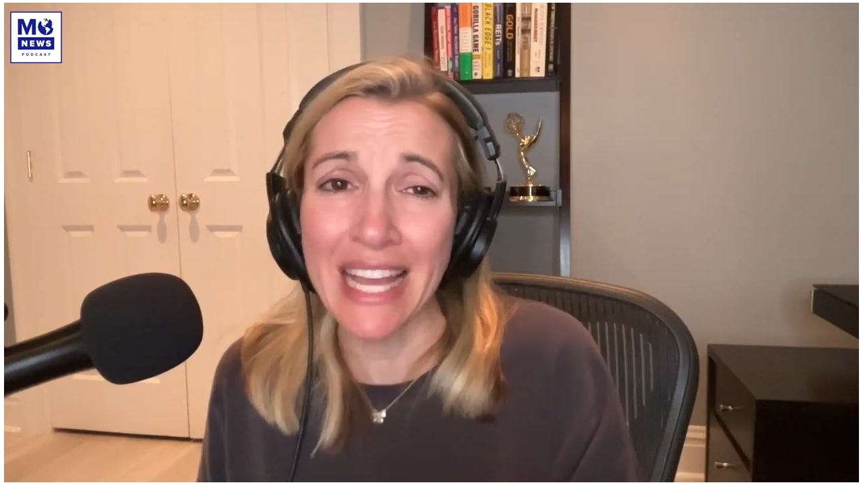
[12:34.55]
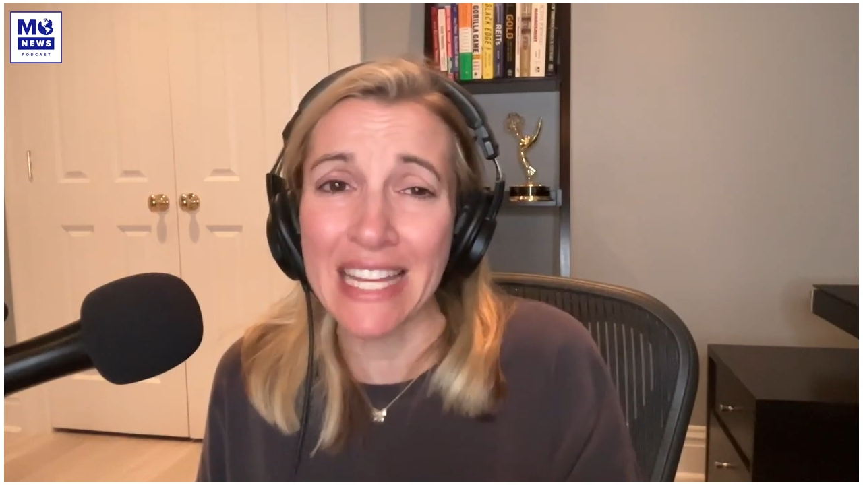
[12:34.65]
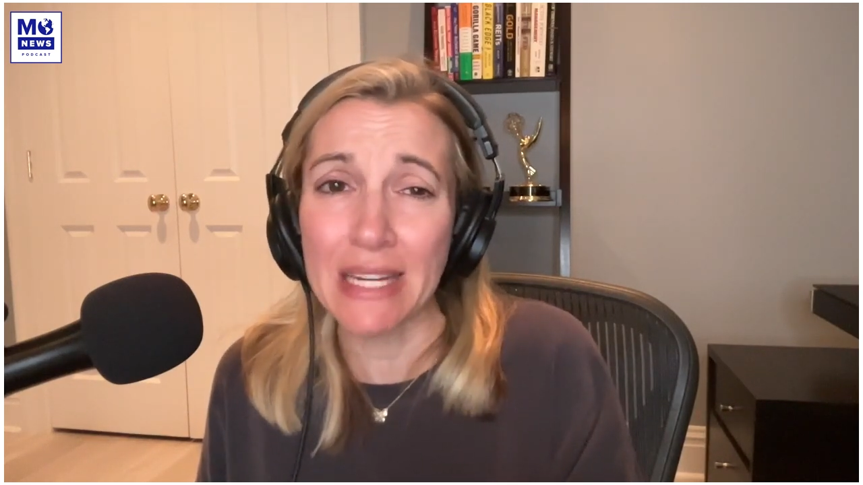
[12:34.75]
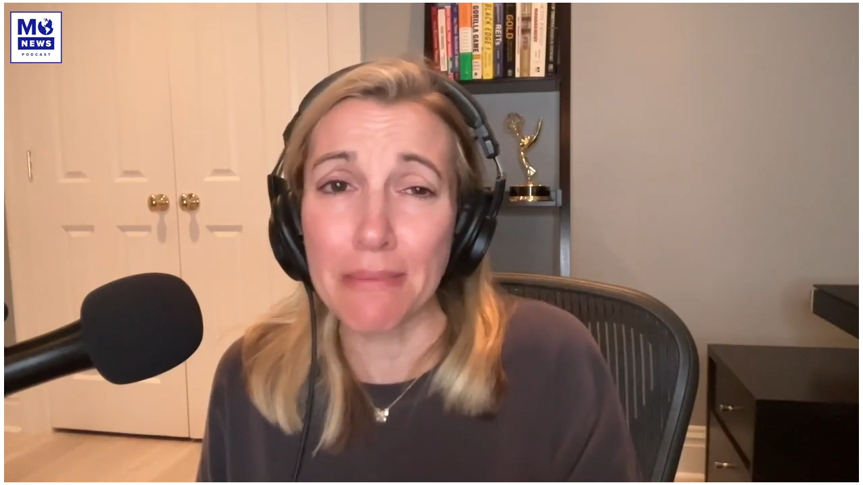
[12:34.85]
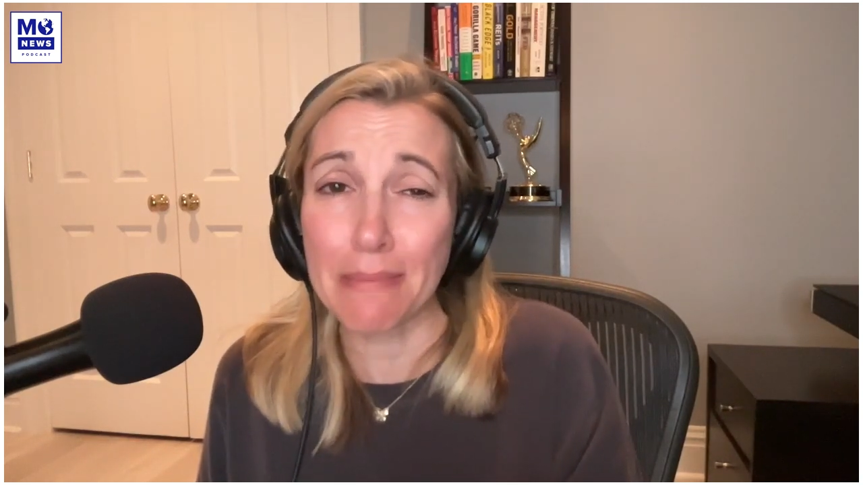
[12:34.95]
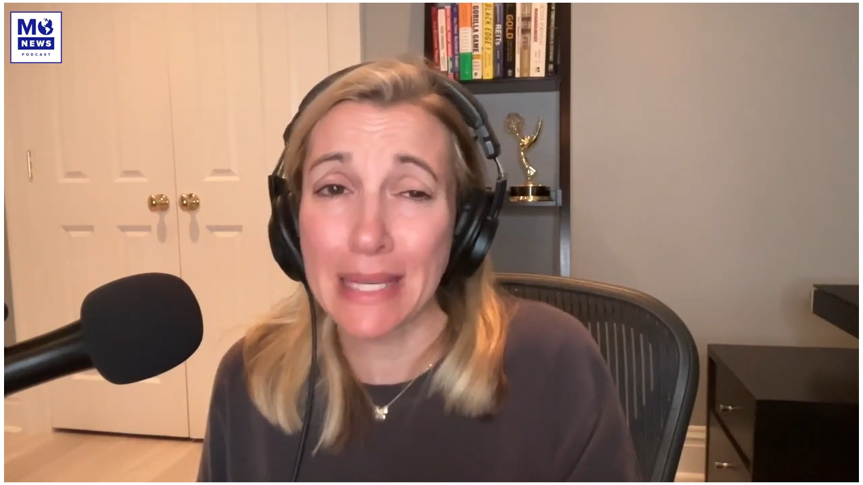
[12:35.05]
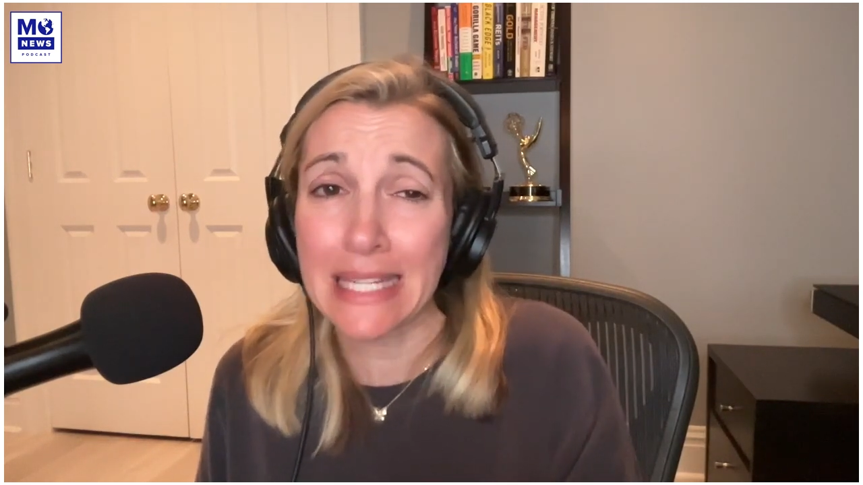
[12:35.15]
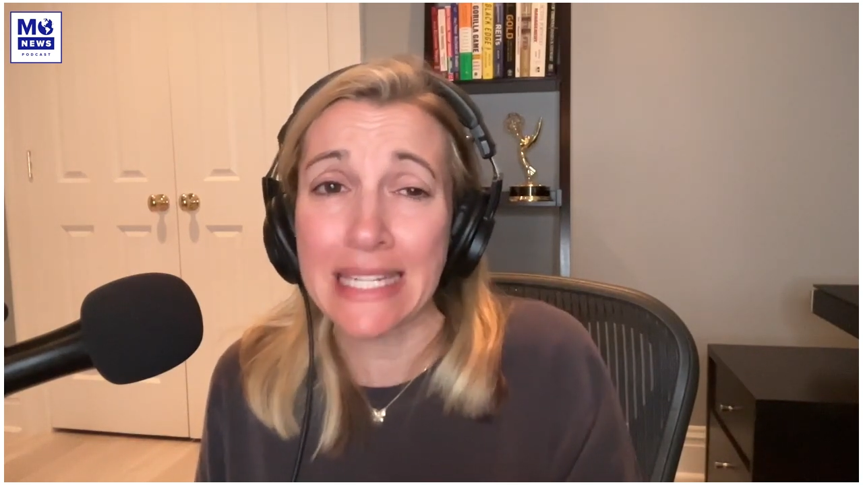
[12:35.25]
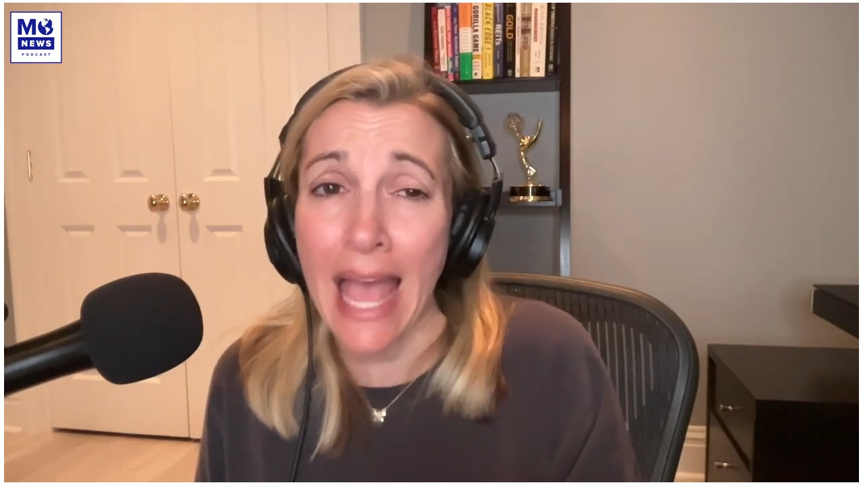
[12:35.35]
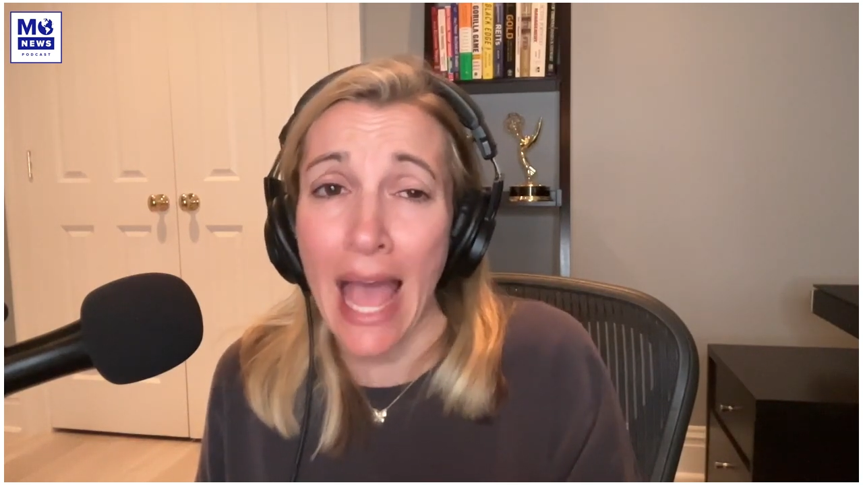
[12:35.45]
I didn't
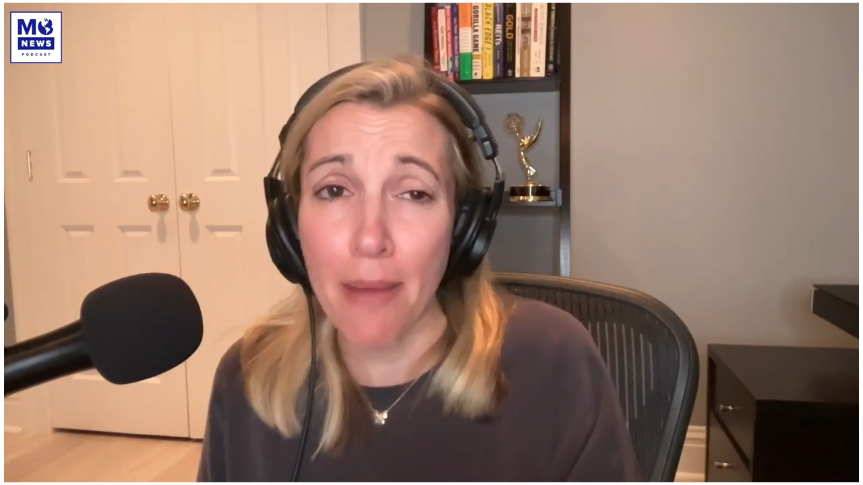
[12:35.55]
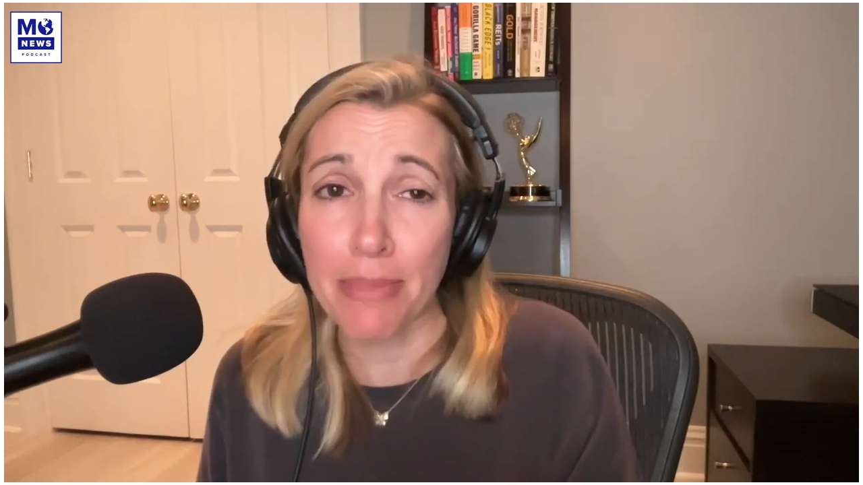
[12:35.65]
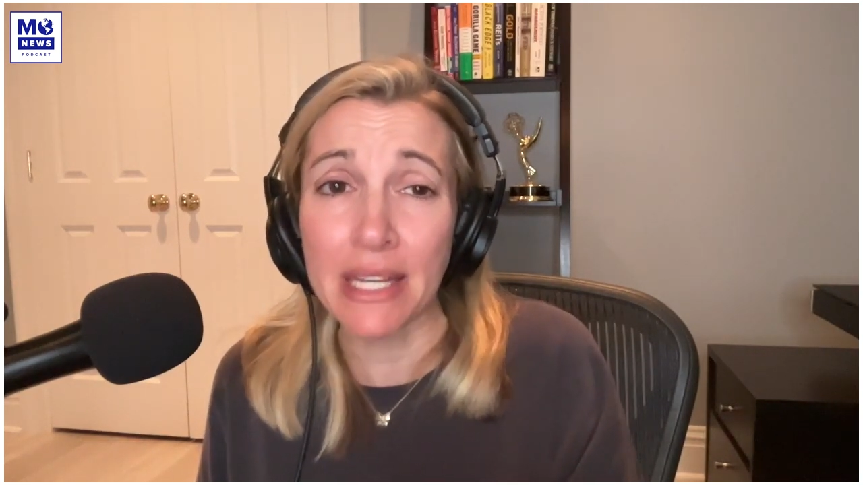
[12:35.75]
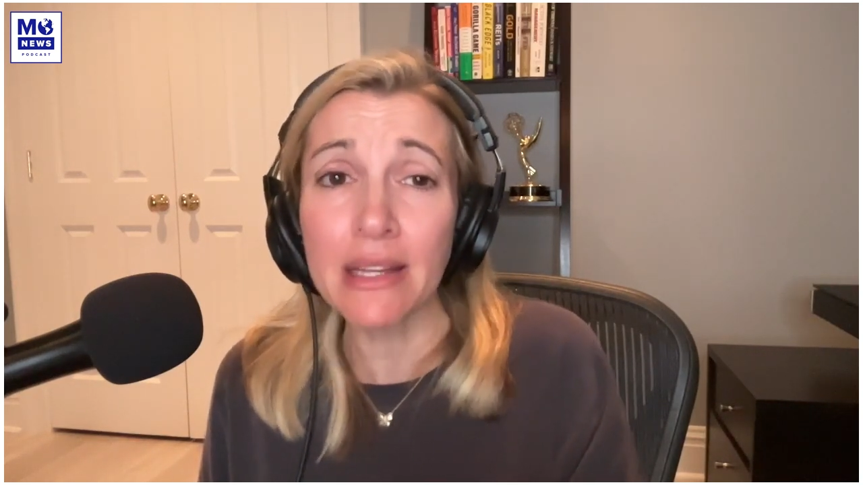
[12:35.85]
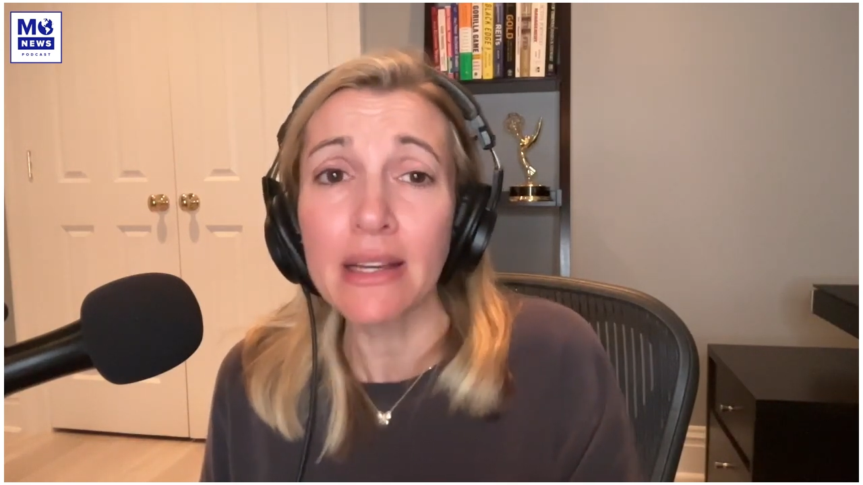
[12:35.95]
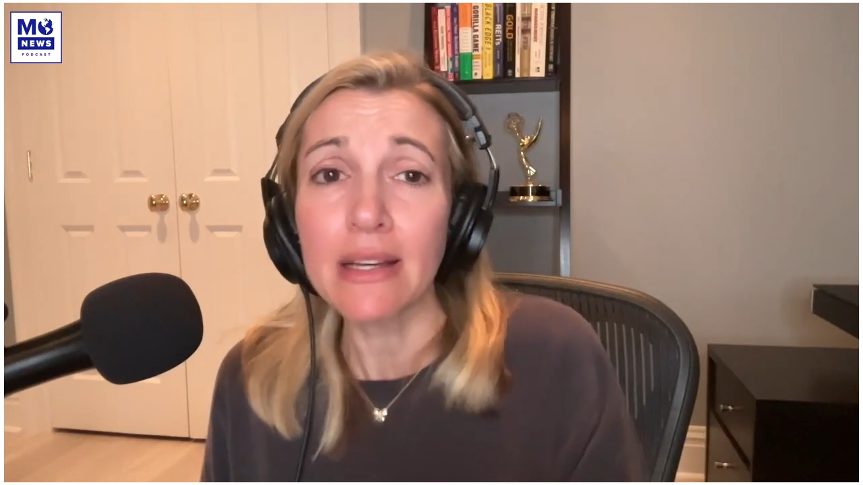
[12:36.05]
mean to happen.